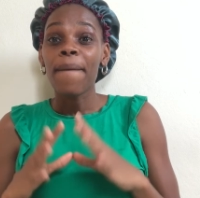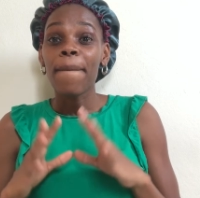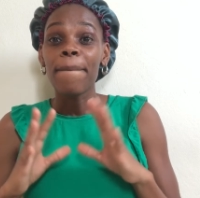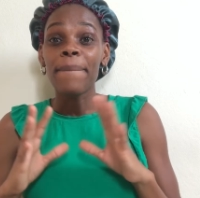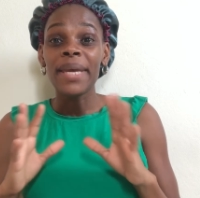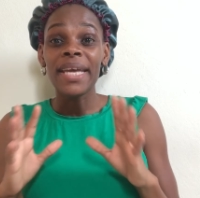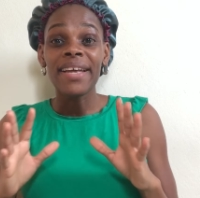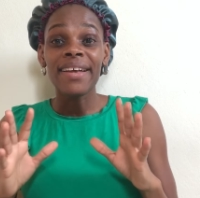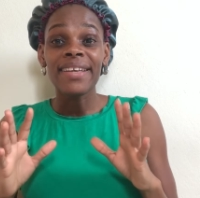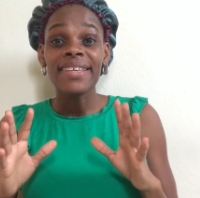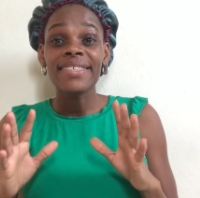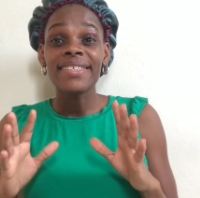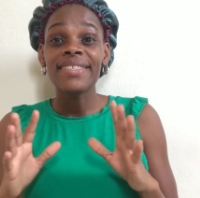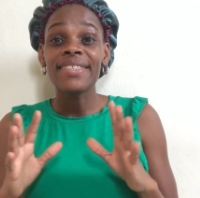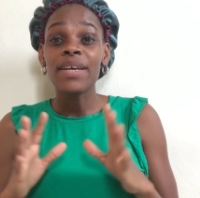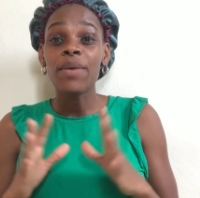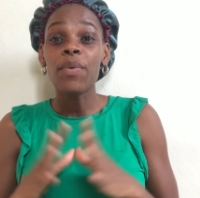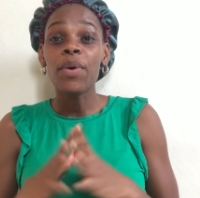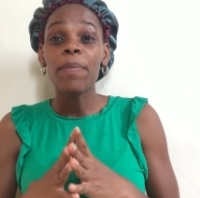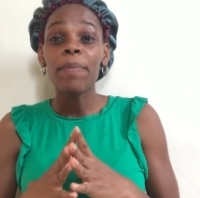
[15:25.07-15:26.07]
because
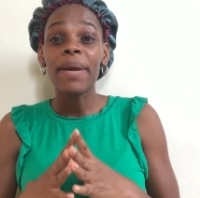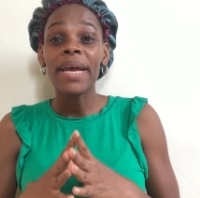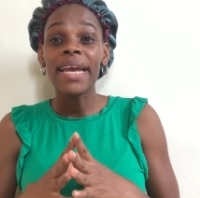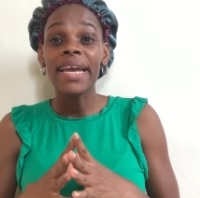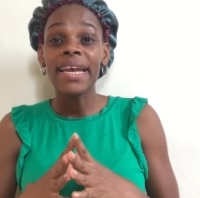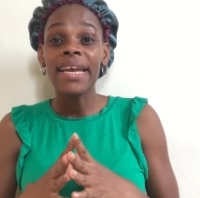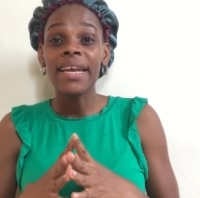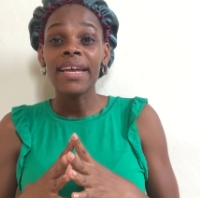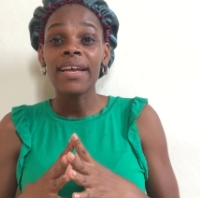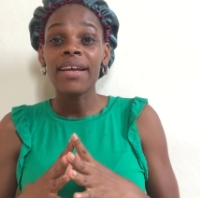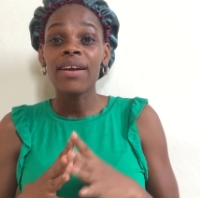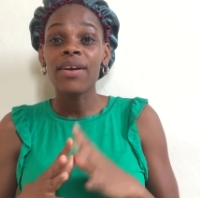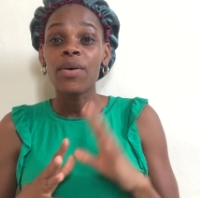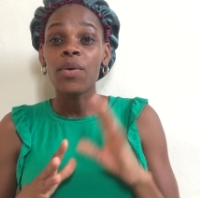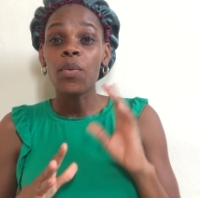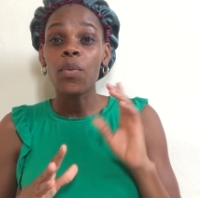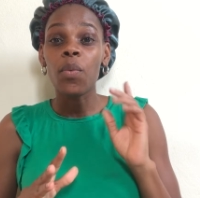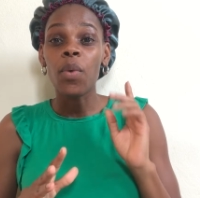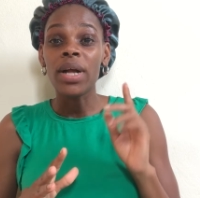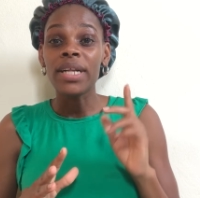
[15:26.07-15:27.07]
they were paying
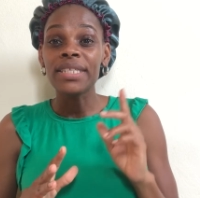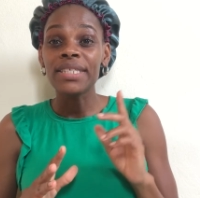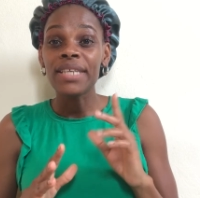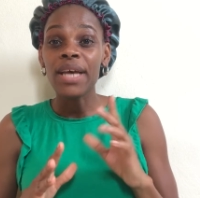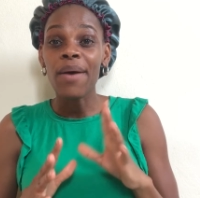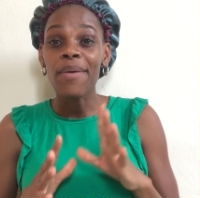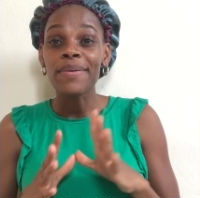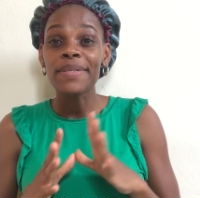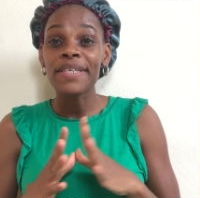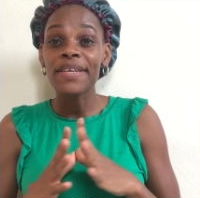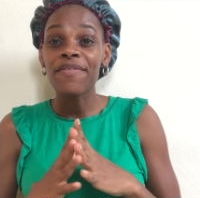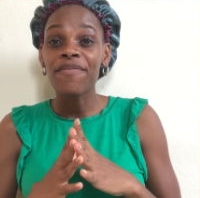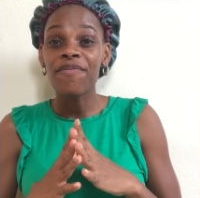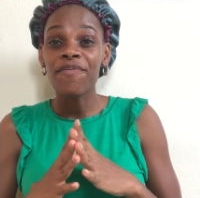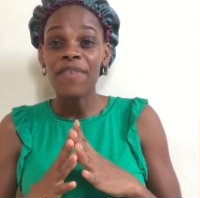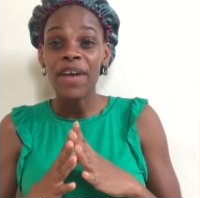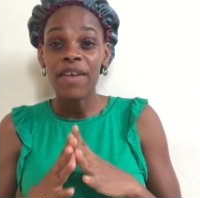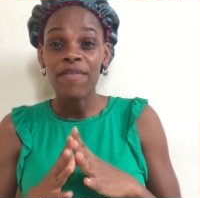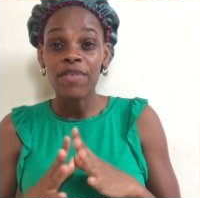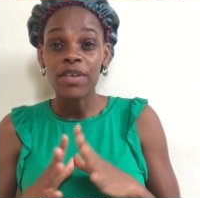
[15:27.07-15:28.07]

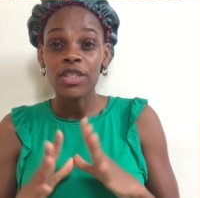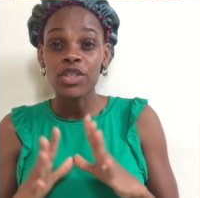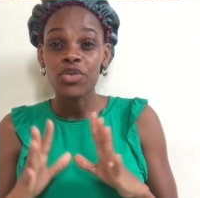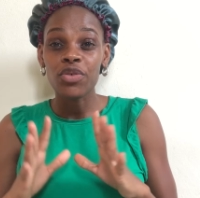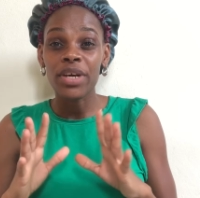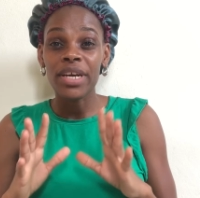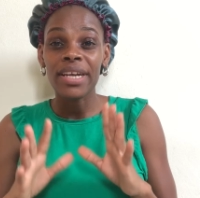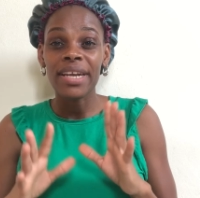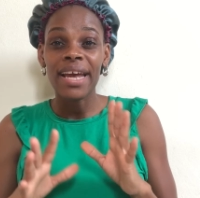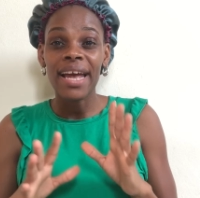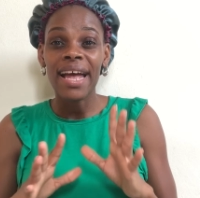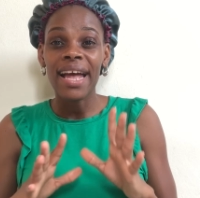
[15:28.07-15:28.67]
1,500